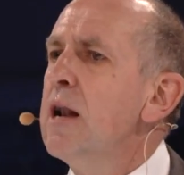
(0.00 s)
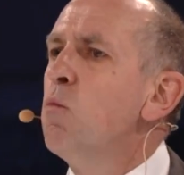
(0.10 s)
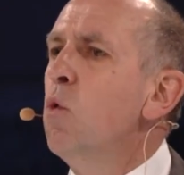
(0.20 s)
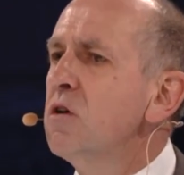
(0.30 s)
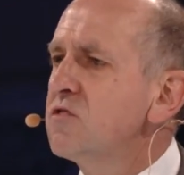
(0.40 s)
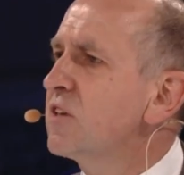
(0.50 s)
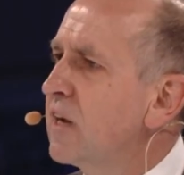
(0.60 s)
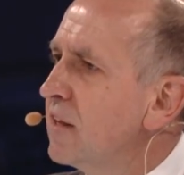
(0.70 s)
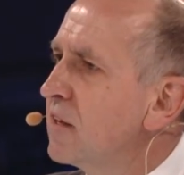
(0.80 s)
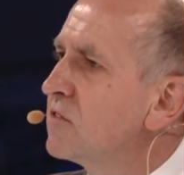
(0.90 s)
Work
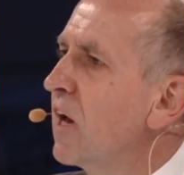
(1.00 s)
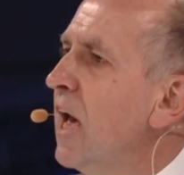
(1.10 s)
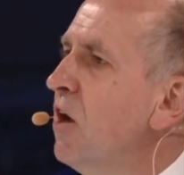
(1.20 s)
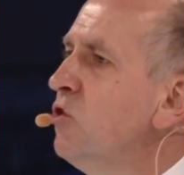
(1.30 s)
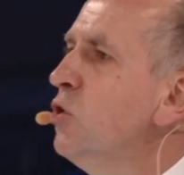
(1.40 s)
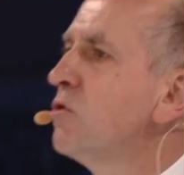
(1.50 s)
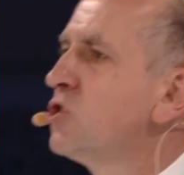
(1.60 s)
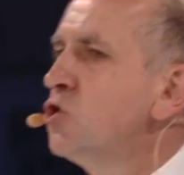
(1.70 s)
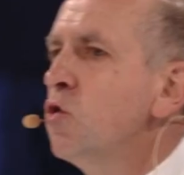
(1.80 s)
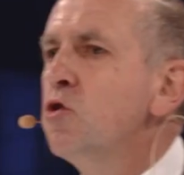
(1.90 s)
together to how do you
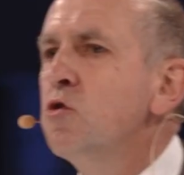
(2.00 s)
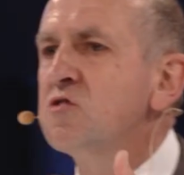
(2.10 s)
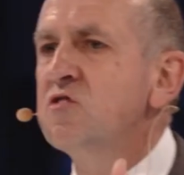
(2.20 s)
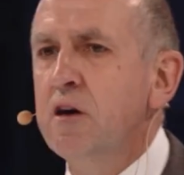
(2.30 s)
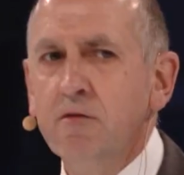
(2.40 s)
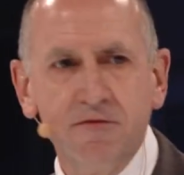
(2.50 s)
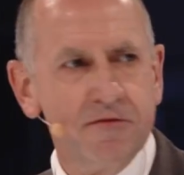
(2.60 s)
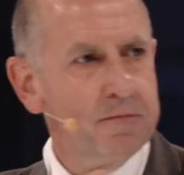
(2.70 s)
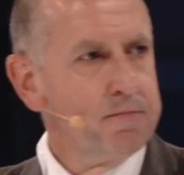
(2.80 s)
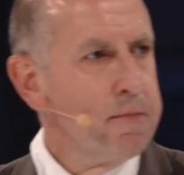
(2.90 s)
assure yourself?
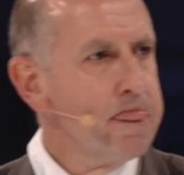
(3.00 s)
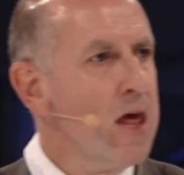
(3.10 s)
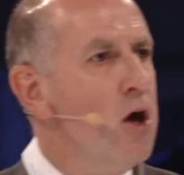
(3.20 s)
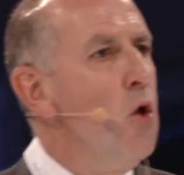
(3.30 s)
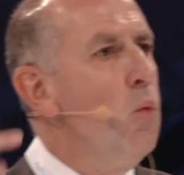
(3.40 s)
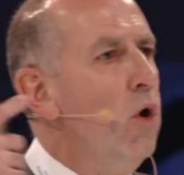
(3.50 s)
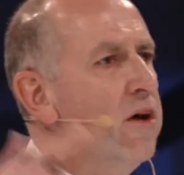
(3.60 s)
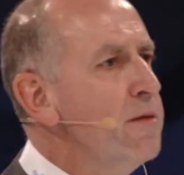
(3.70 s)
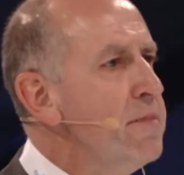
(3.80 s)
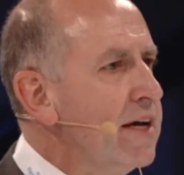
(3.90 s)
What are
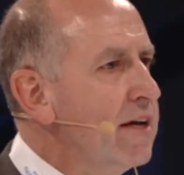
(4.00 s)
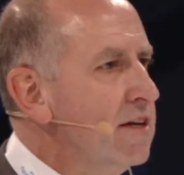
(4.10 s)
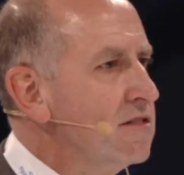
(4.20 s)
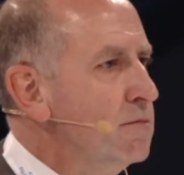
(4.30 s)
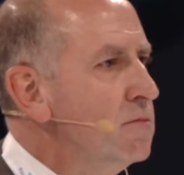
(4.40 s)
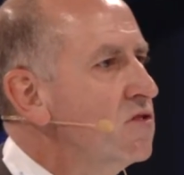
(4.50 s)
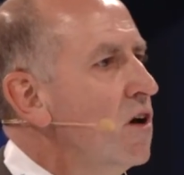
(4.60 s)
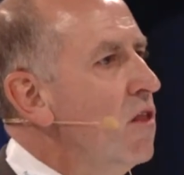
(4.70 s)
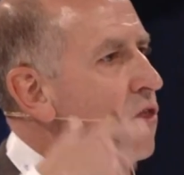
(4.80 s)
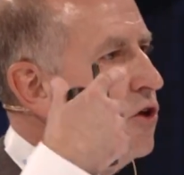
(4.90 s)
the mechanisms
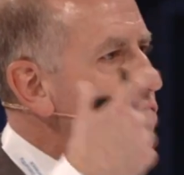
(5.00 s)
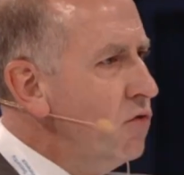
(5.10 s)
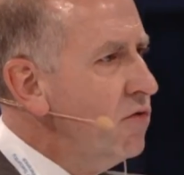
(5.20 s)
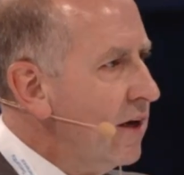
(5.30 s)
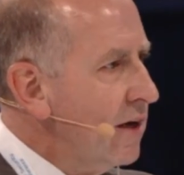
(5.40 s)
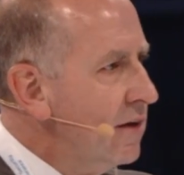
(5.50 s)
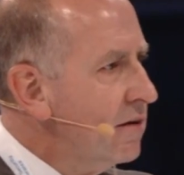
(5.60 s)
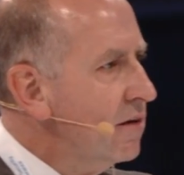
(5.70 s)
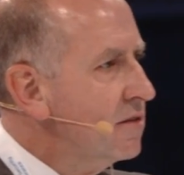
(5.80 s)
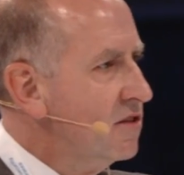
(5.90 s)
that you need
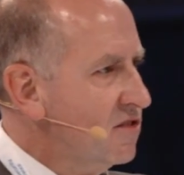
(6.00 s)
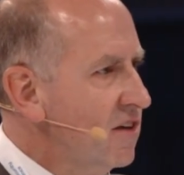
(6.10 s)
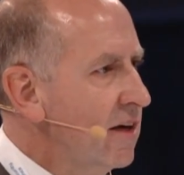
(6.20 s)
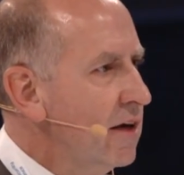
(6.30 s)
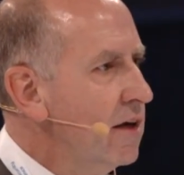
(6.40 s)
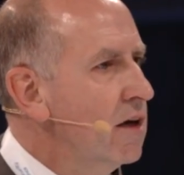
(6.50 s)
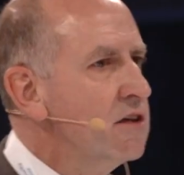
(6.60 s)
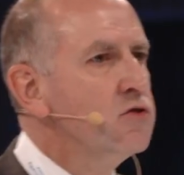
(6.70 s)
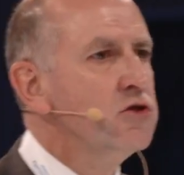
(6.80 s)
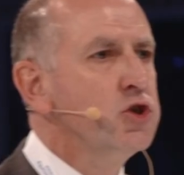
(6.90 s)
to see
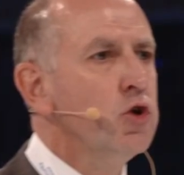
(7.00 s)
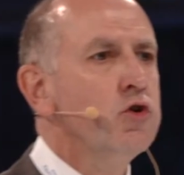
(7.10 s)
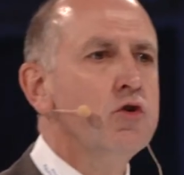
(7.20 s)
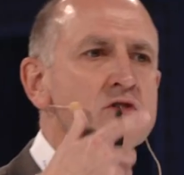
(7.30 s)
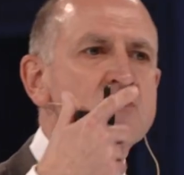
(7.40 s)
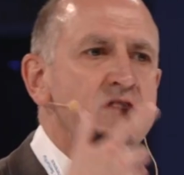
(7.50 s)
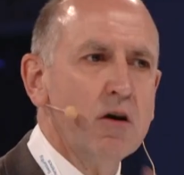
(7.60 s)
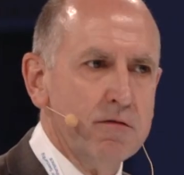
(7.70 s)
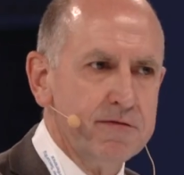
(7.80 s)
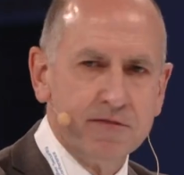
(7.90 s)
to assure
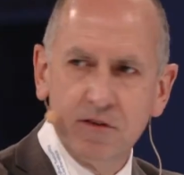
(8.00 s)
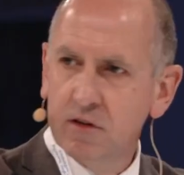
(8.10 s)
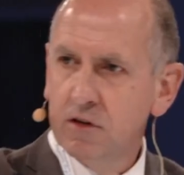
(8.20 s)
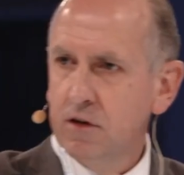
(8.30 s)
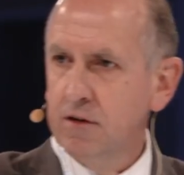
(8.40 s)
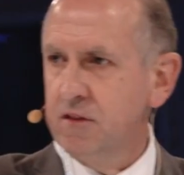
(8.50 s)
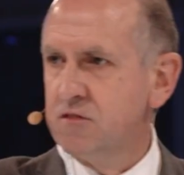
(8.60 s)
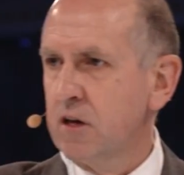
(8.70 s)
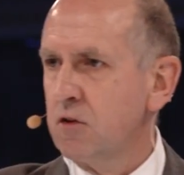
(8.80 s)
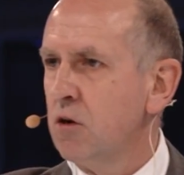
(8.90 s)
yourself of the
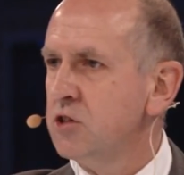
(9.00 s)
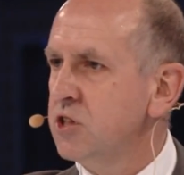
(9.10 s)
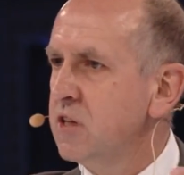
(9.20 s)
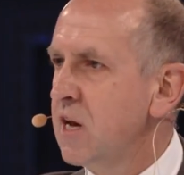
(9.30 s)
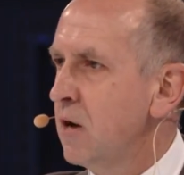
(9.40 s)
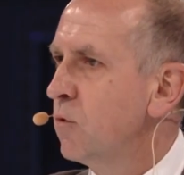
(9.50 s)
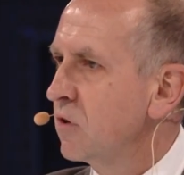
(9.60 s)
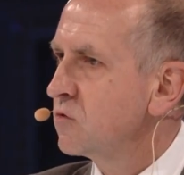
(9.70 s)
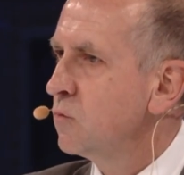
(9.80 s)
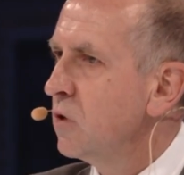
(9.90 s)
technology and the networks
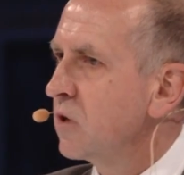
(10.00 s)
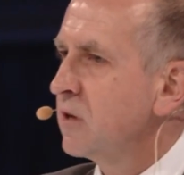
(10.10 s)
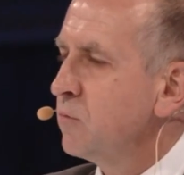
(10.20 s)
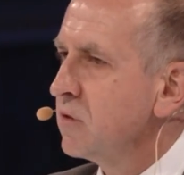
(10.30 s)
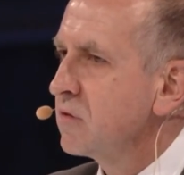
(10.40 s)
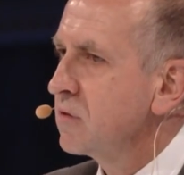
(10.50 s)
you're working with?